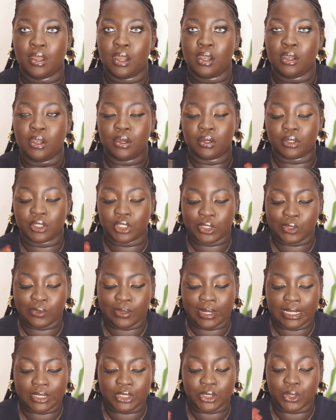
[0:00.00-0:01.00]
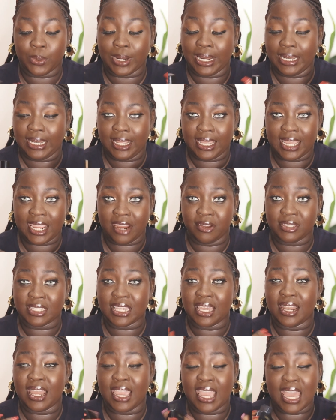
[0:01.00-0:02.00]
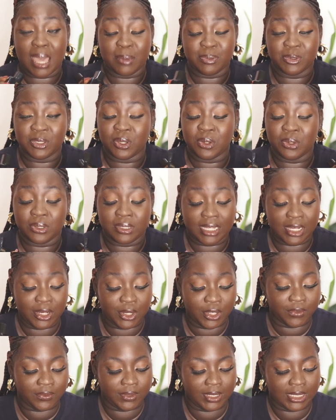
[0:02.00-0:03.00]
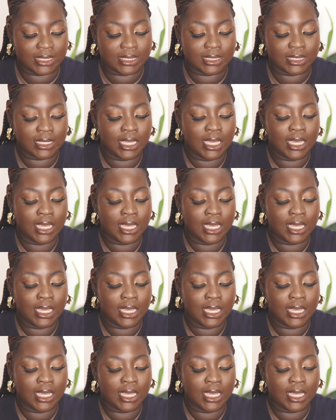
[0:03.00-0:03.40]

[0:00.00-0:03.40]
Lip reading: not long stretch, or I layer it and I absolutely love it.